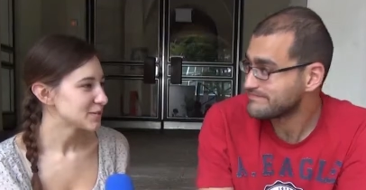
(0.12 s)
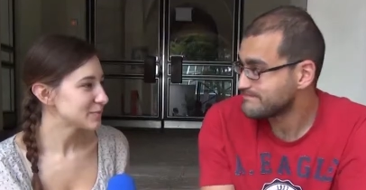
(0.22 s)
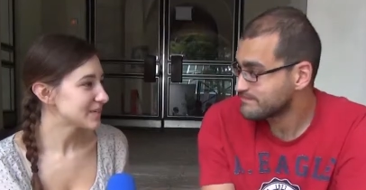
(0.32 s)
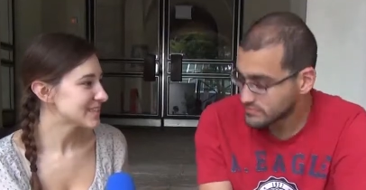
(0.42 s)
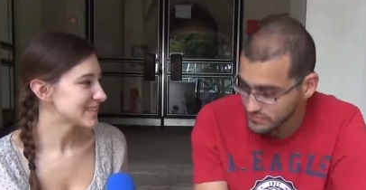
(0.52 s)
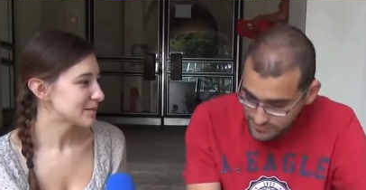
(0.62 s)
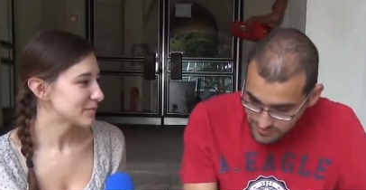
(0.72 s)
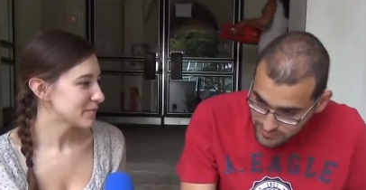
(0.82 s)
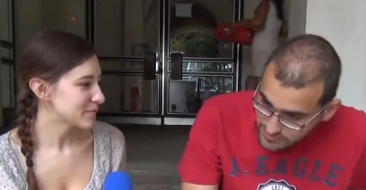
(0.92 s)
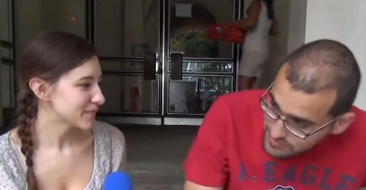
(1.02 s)
Speaker 1: So please tell
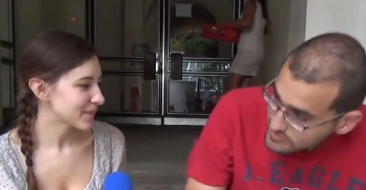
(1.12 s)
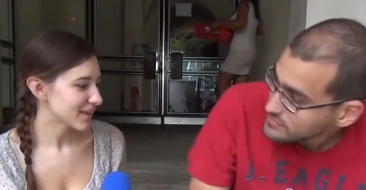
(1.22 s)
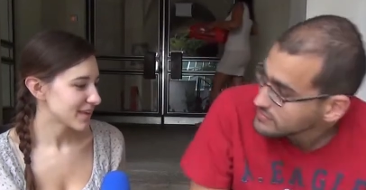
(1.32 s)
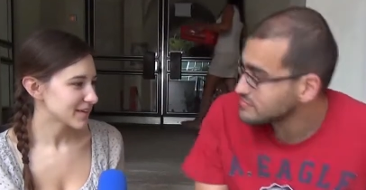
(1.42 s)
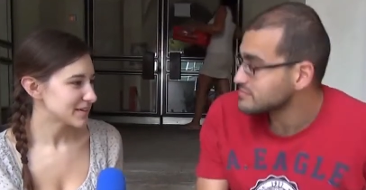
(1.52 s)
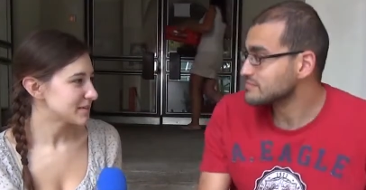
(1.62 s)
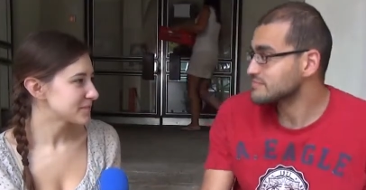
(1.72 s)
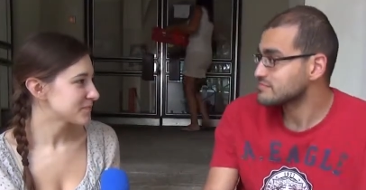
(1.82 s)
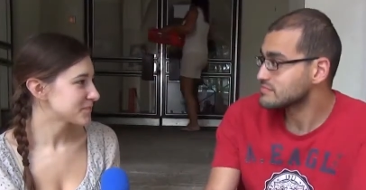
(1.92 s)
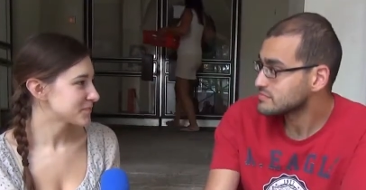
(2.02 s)
me,
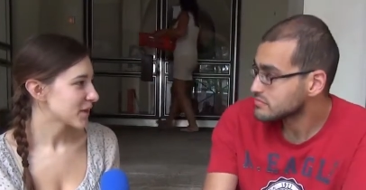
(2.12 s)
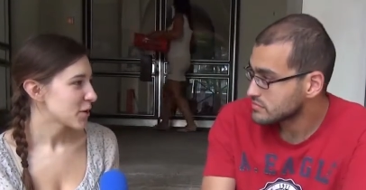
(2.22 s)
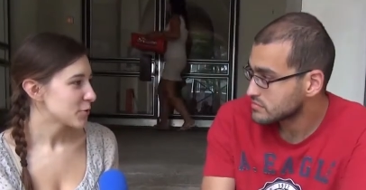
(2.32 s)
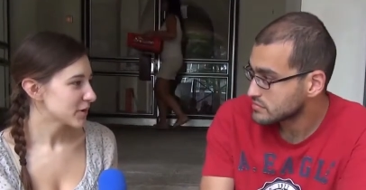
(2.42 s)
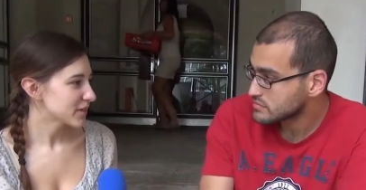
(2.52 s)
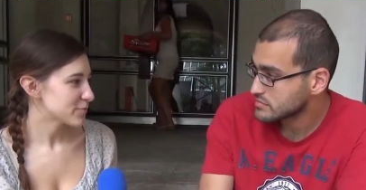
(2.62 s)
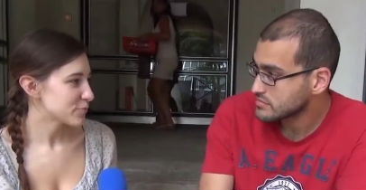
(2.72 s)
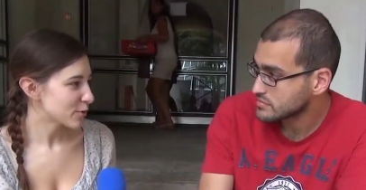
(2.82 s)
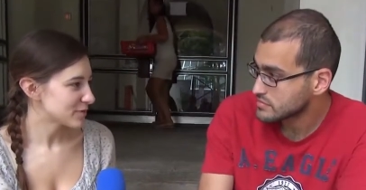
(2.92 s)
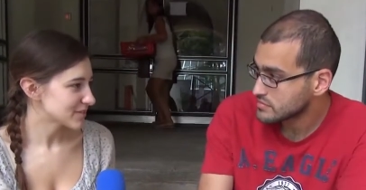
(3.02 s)
um, what are the
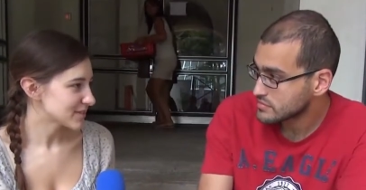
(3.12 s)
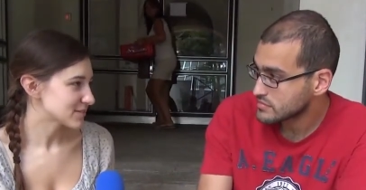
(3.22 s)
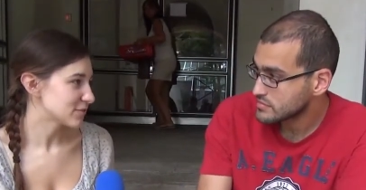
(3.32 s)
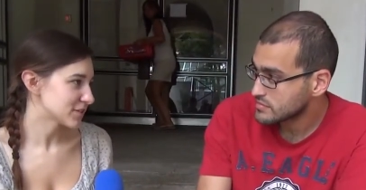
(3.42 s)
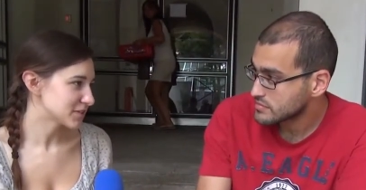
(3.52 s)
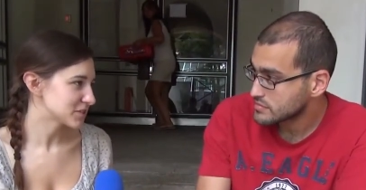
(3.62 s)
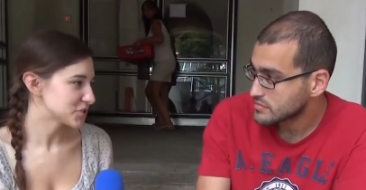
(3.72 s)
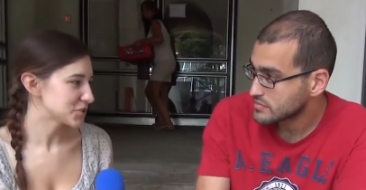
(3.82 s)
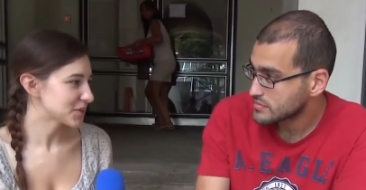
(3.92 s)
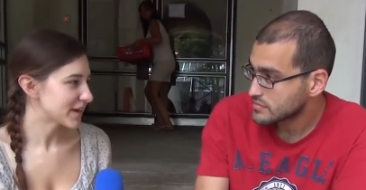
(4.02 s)
promises of the
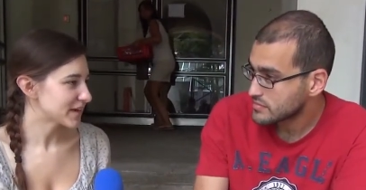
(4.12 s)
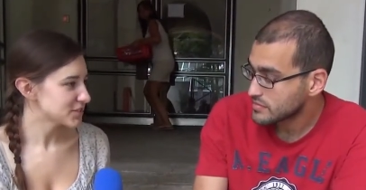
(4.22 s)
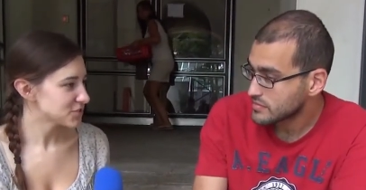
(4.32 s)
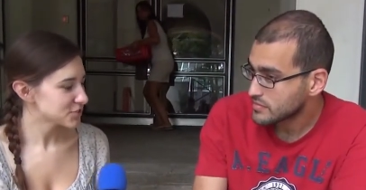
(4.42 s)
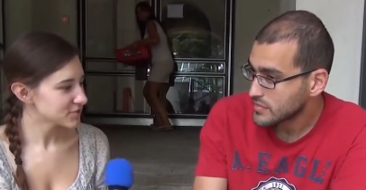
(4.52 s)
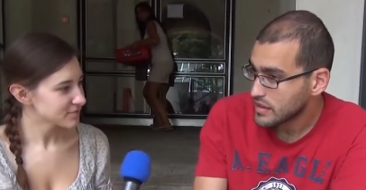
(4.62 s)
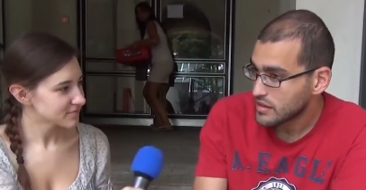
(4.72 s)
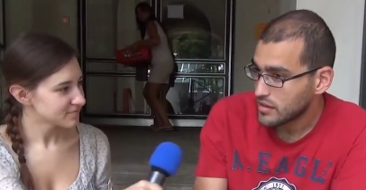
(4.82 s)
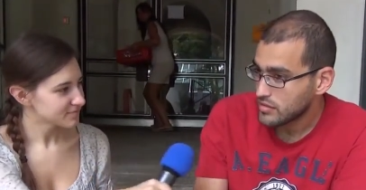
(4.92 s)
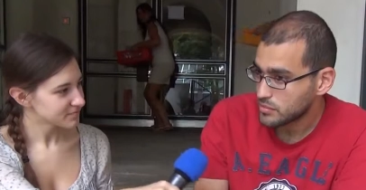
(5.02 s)
digital age?
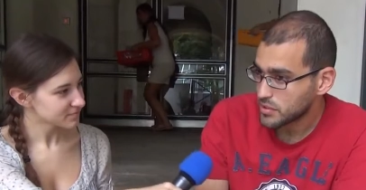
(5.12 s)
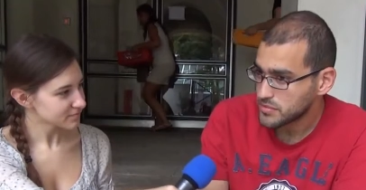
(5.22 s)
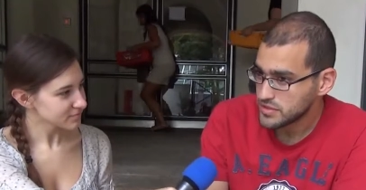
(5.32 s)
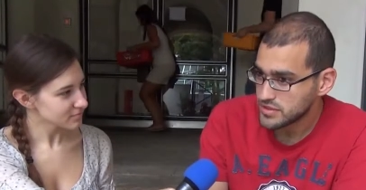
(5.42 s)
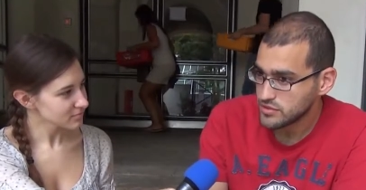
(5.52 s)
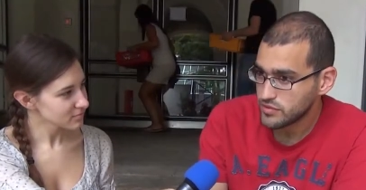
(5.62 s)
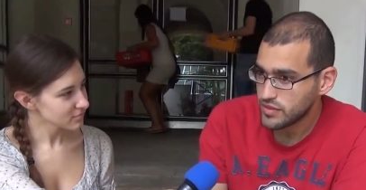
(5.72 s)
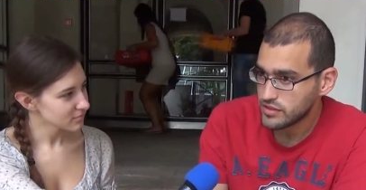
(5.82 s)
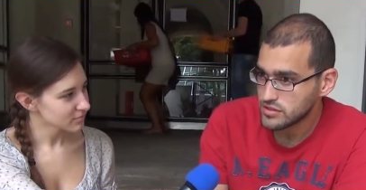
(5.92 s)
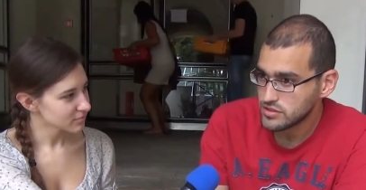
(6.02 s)
Speaker 2: The promises of
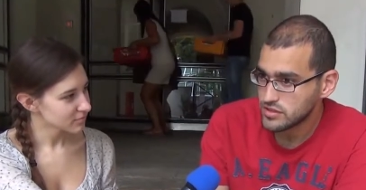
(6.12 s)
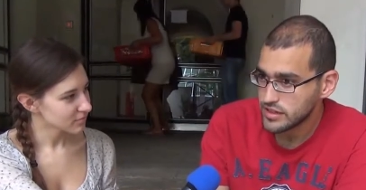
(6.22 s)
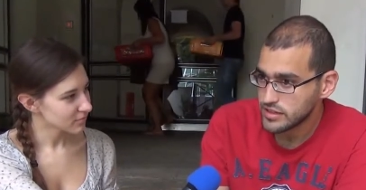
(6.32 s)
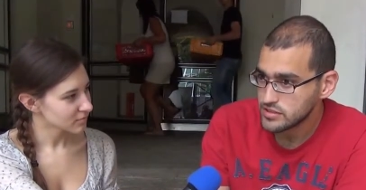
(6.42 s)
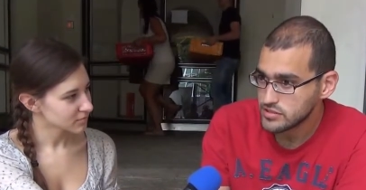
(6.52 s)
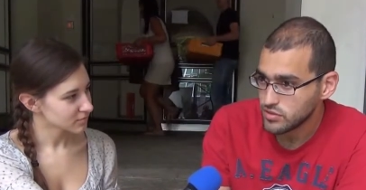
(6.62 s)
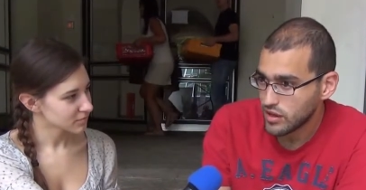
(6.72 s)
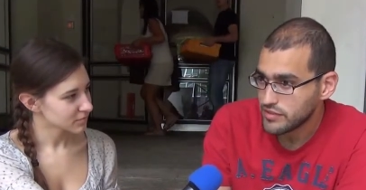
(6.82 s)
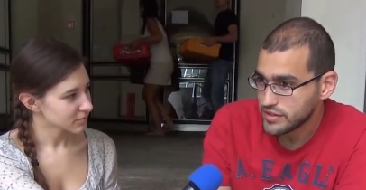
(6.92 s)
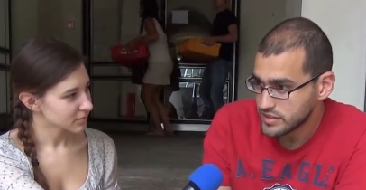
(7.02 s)
the digital age to
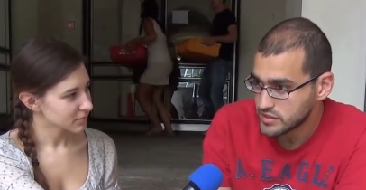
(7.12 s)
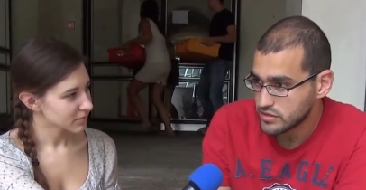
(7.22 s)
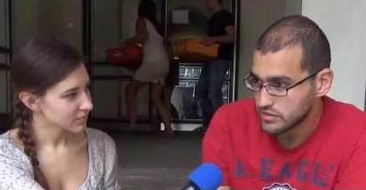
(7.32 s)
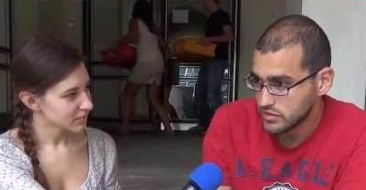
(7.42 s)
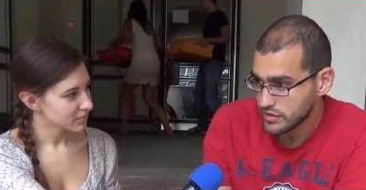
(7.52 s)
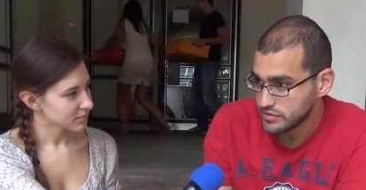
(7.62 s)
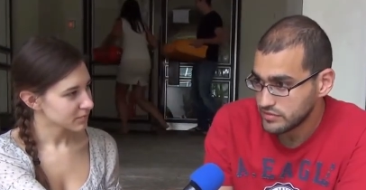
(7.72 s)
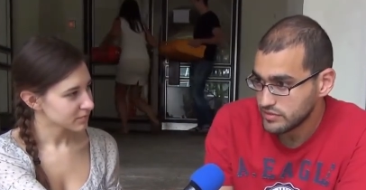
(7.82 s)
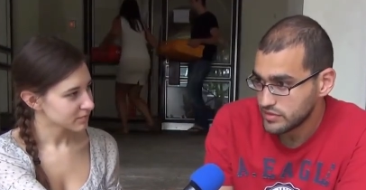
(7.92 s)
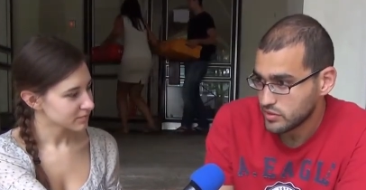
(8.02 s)
have an easier
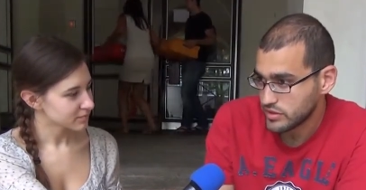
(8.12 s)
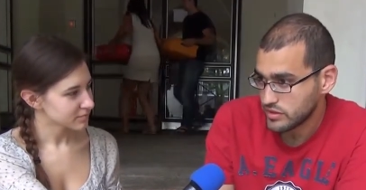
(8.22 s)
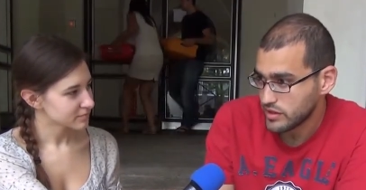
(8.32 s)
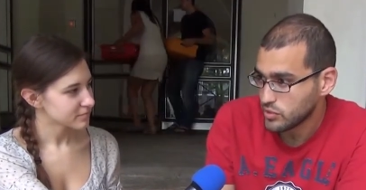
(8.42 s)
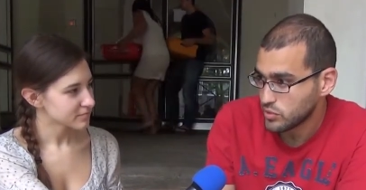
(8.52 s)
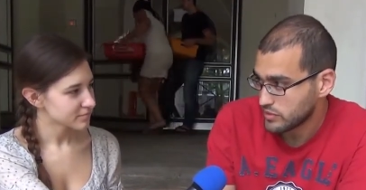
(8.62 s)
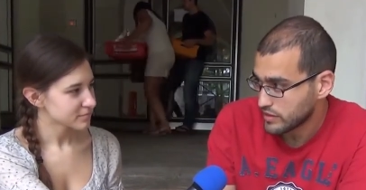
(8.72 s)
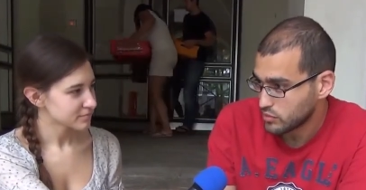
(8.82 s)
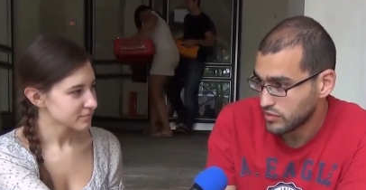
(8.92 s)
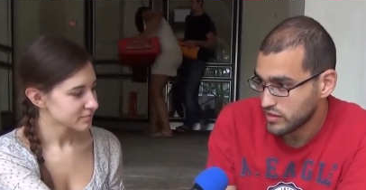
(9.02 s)
life. You can now
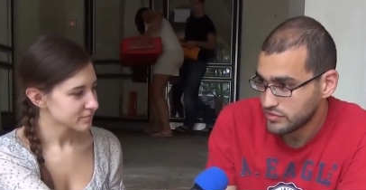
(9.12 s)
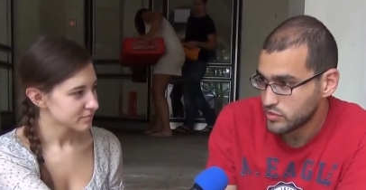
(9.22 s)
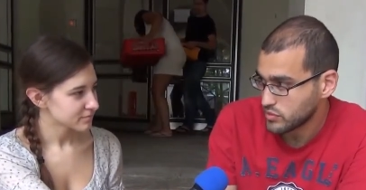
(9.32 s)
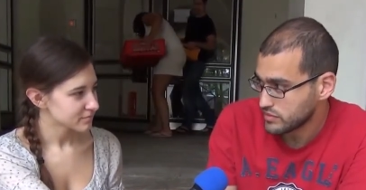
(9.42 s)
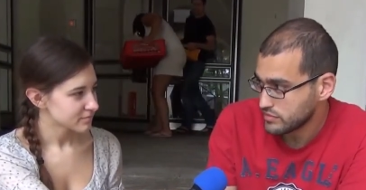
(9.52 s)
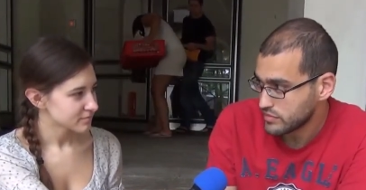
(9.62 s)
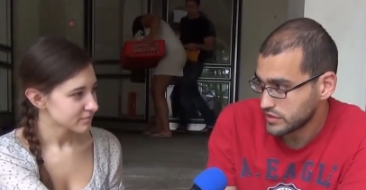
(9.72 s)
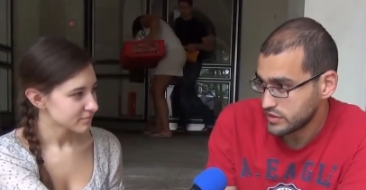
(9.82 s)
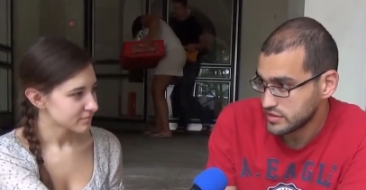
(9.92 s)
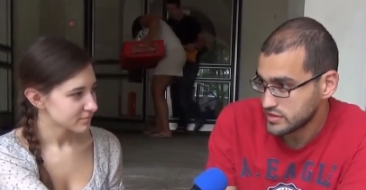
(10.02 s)
connect with everyone
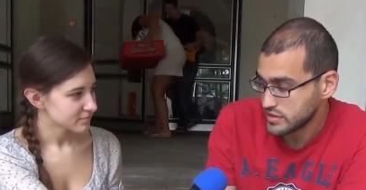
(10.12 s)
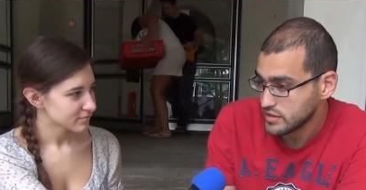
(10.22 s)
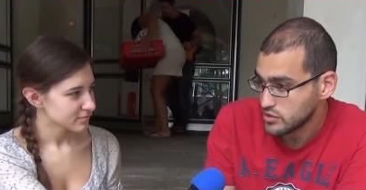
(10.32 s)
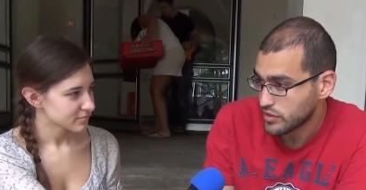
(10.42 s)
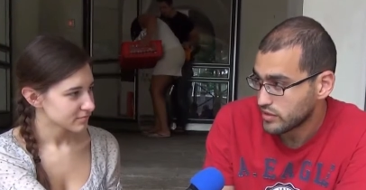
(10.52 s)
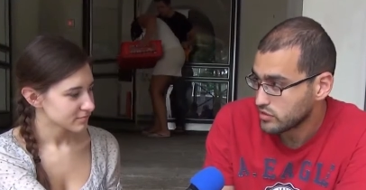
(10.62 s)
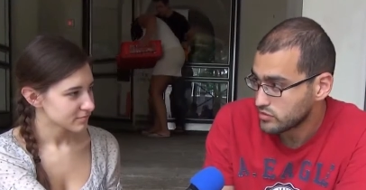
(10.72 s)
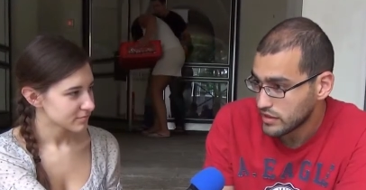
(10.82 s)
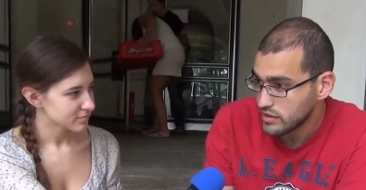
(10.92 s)
very easily. You can learn